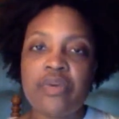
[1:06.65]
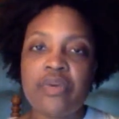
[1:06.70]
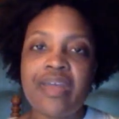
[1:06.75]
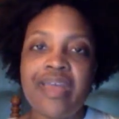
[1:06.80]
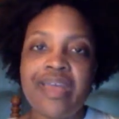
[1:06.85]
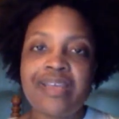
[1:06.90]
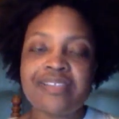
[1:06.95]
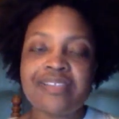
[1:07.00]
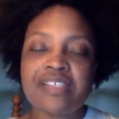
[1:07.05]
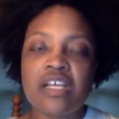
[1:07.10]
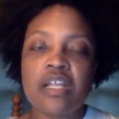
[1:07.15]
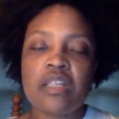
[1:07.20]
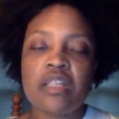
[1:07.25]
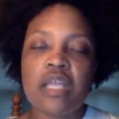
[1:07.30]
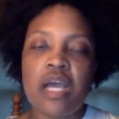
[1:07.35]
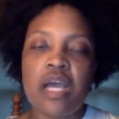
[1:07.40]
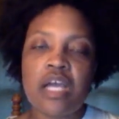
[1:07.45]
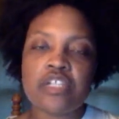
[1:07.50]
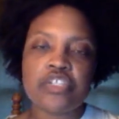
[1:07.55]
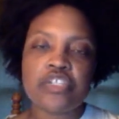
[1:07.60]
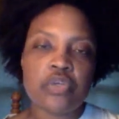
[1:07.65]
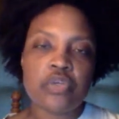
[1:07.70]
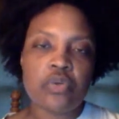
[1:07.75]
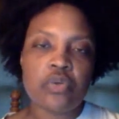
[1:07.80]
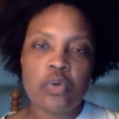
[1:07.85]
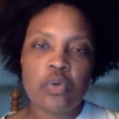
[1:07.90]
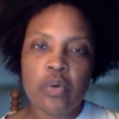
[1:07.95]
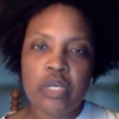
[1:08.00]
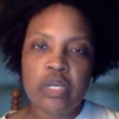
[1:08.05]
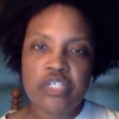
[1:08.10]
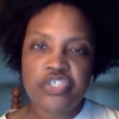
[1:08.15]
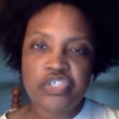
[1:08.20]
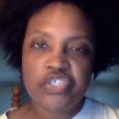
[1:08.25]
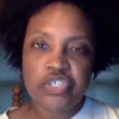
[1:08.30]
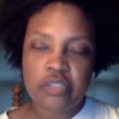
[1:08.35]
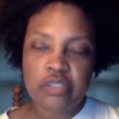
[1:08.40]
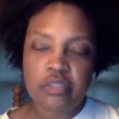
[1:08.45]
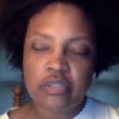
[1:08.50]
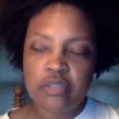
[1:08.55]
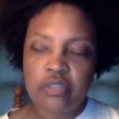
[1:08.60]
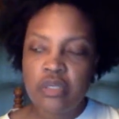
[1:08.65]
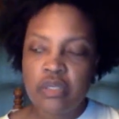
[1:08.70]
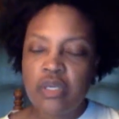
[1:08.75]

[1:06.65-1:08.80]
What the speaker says: asked a logical question,